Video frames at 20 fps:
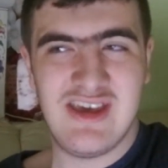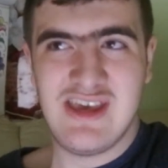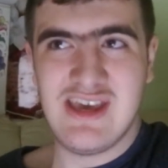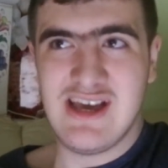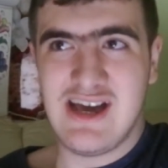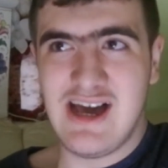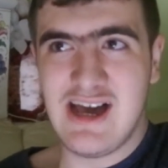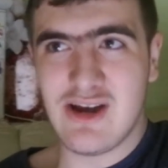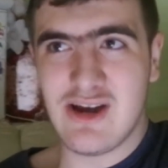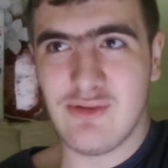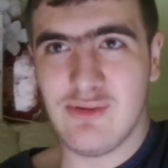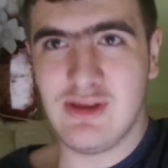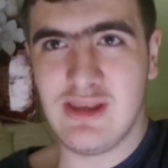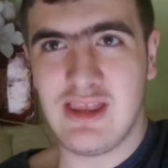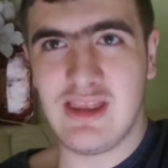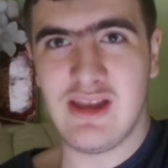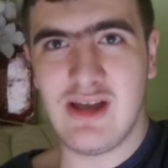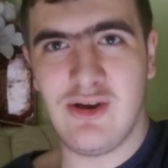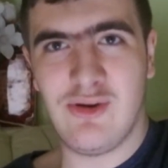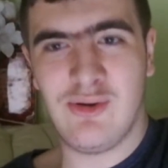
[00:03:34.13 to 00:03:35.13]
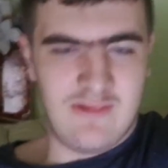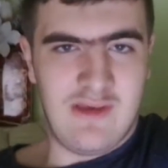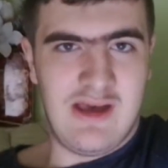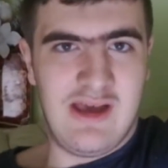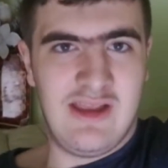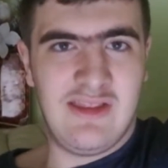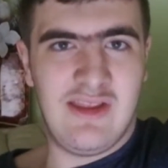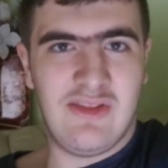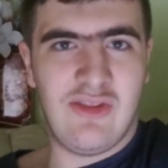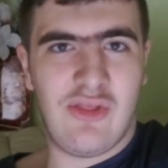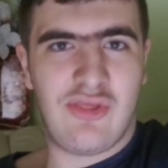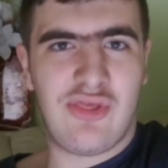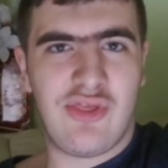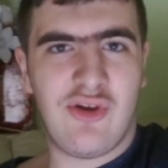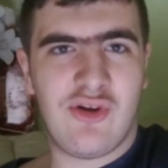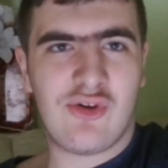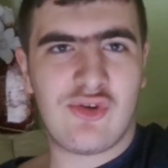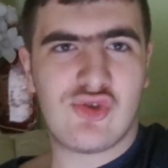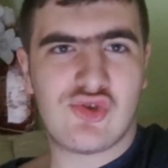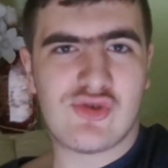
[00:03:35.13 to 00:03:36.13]
I don't really know. And then the
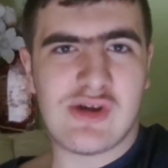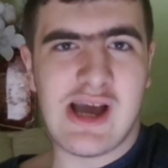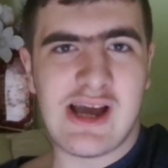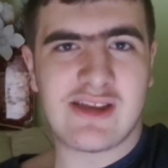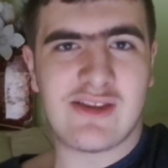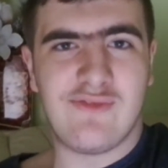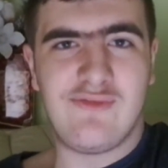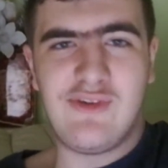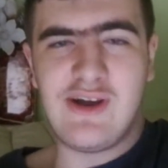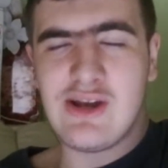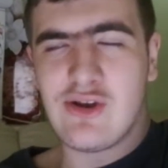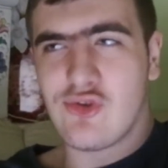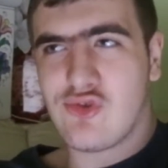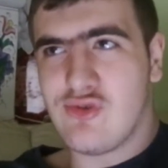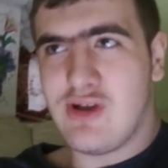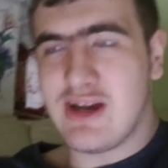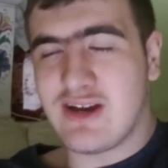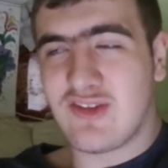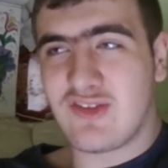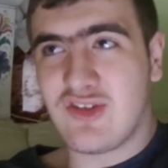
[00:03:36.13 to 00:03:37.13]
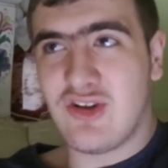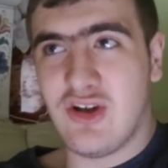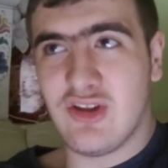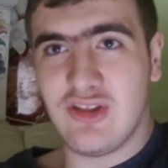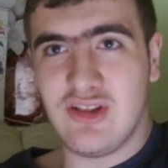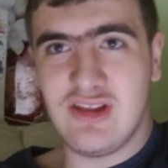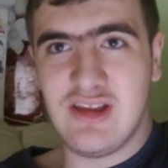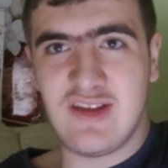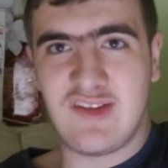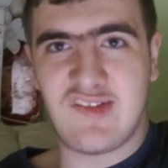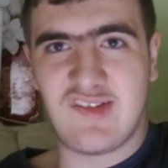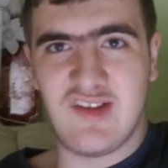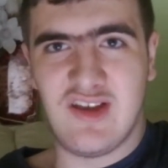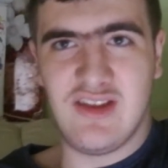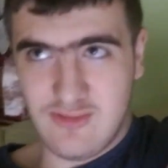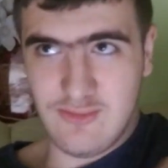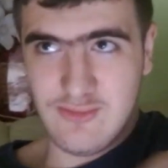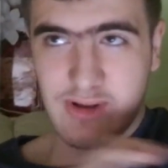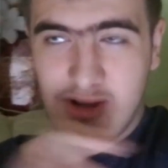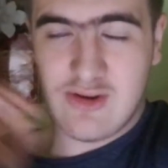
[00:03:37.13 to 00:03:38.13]
third track, the final track, is called
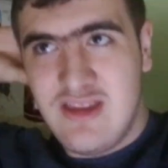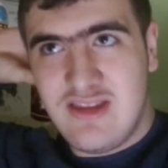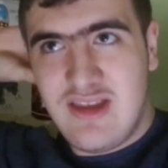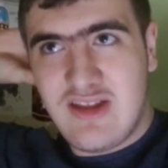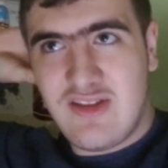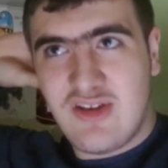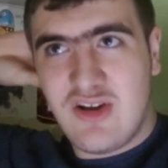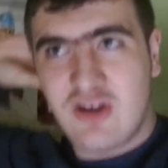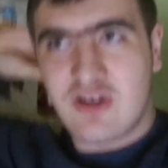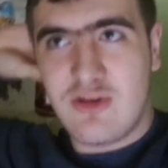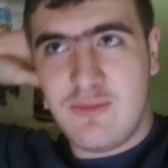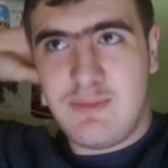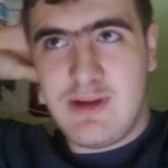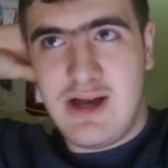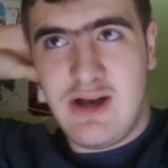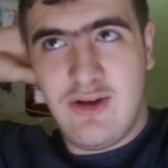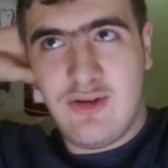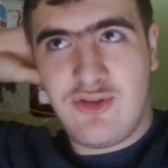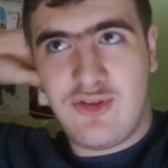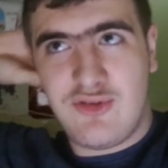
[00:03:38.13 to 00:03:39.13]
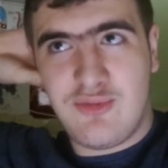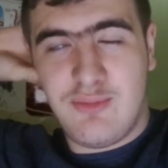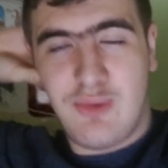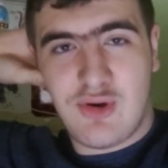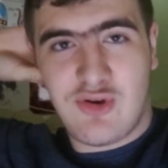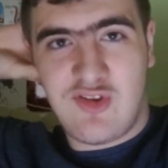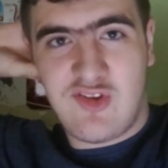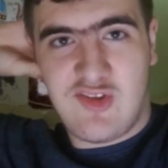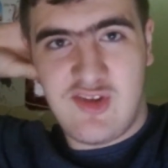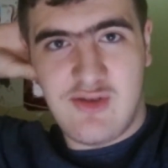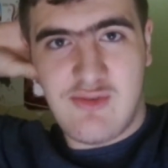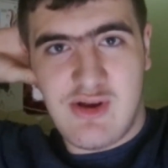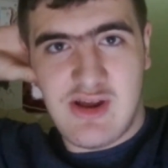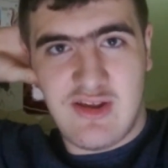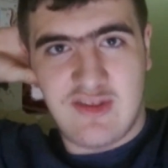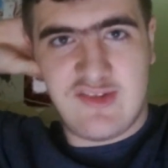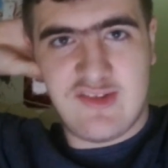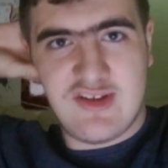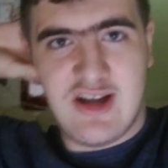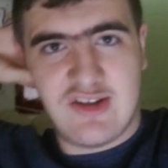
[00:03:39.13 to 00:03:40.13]
Listen, where they talk about more
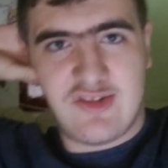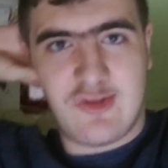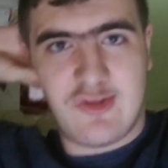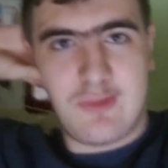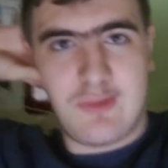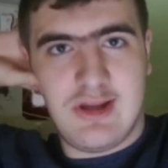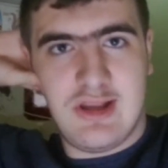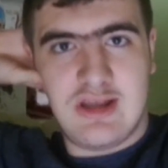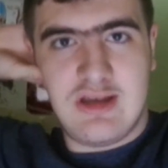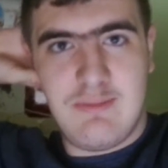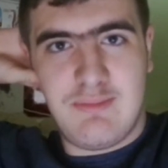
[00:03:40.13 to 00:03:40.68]
serious thoughts, really.